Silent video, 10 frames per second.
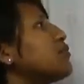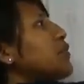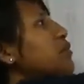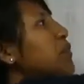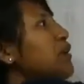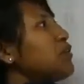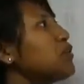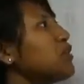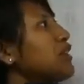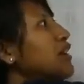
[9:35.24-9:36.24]

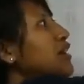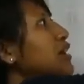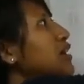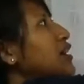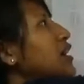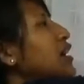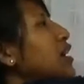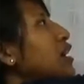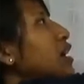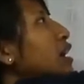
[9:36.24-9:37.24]
perpendicular. Okay,
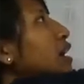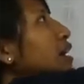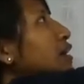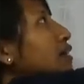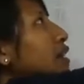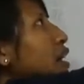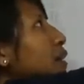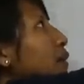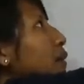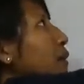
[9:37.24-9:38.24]

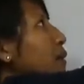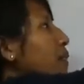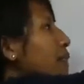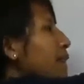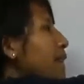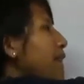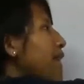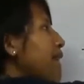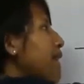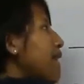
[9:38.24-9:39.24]
now
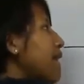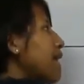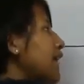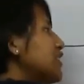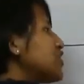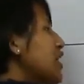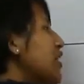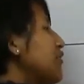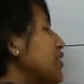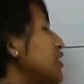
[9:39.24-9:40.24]
it's
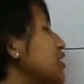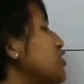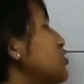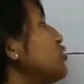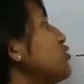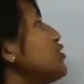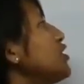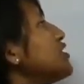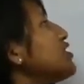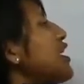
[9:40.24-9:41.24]
traveling in its
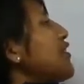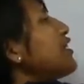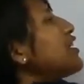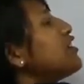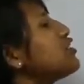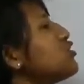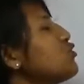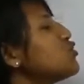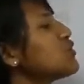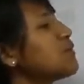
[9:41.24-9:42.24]

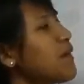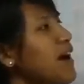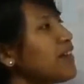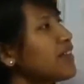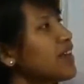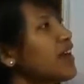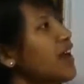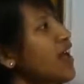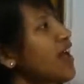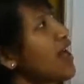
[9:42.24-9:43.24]
usual path,
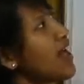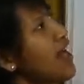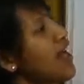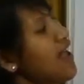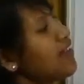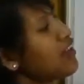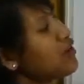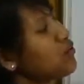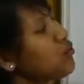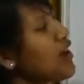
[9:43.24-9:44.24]
and
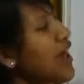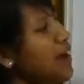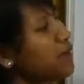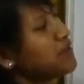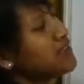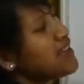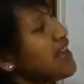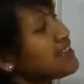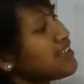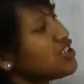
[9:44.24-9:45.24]
then what happens
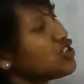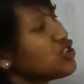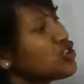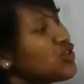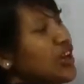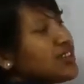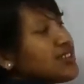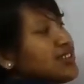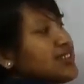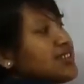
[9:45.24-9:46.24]
as it
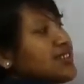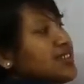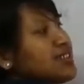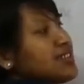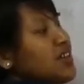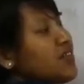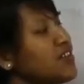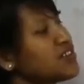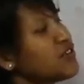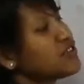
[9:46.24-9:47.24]
strikes this
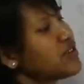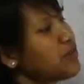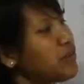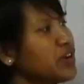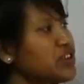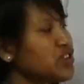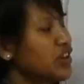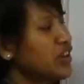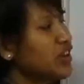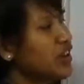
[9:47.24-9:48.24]
surface of
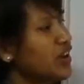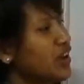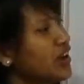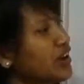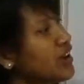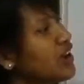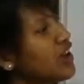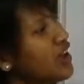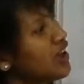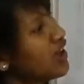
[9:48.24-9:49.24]
separation? Okay,
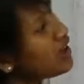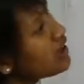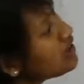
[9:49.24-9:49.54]
it